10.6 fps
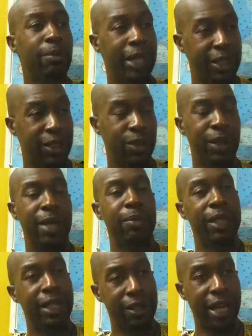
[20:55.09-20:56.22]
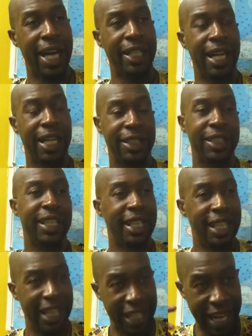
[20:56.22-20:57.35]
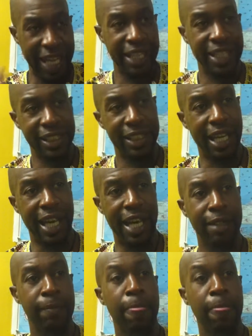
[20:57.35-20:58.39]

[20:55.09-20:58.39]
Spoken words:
based on that political ideology that they gain inside,